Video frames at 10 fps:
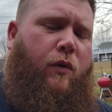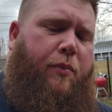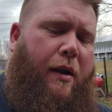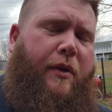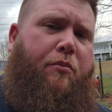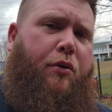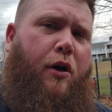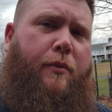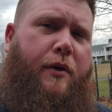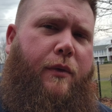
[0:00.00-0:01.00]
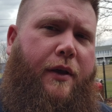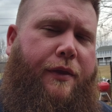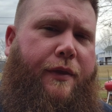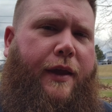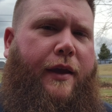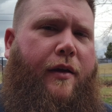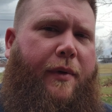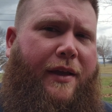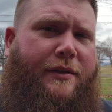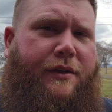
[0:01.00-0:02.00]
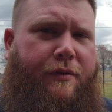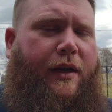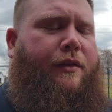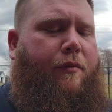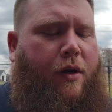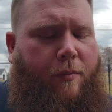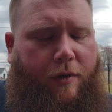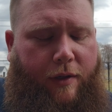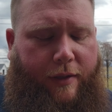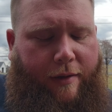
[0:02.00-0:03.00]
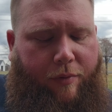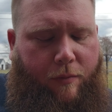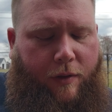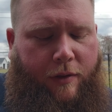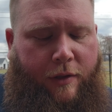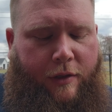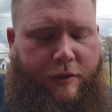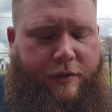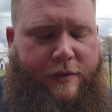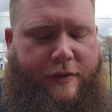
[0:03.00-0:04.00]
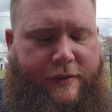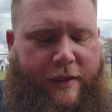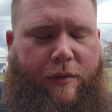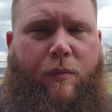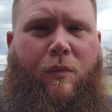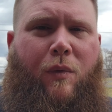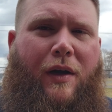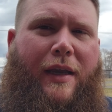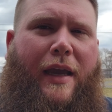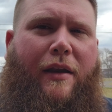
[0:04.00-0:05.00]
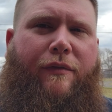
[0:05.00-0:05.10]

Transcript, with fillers: We'll probably probe it with the um, instant read thermometer at that point just to see what kind